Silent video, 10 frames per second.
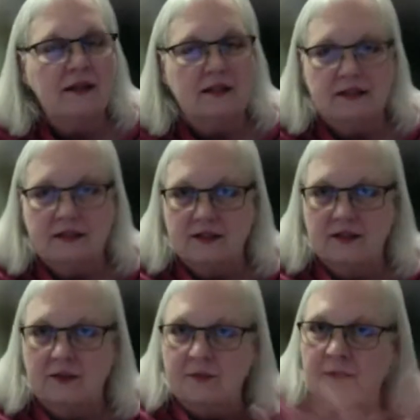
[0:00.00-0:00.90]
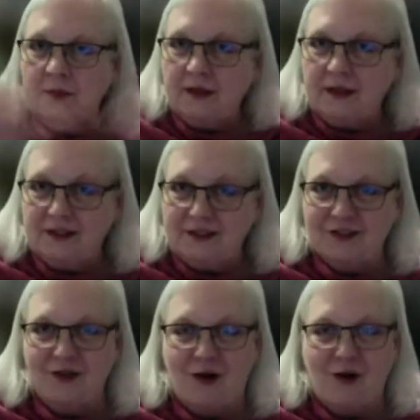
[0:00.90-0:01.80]
The system
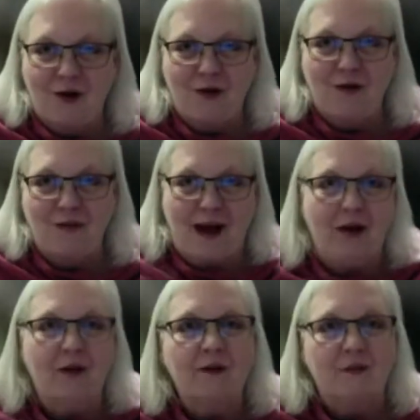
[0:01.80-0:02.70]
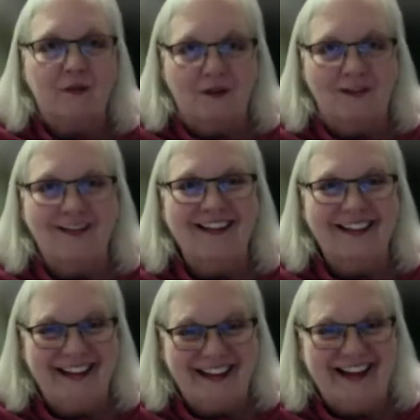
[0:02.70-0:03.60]
is so powerful
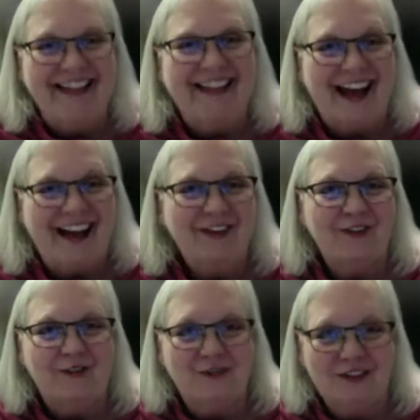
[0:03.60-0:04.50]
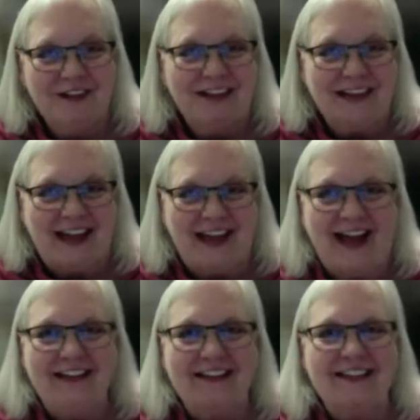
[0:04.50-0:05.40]
that you really
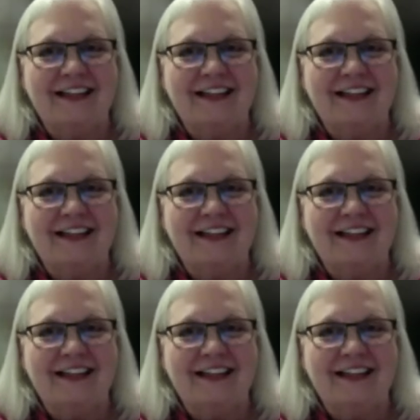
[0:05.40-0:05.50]
can't,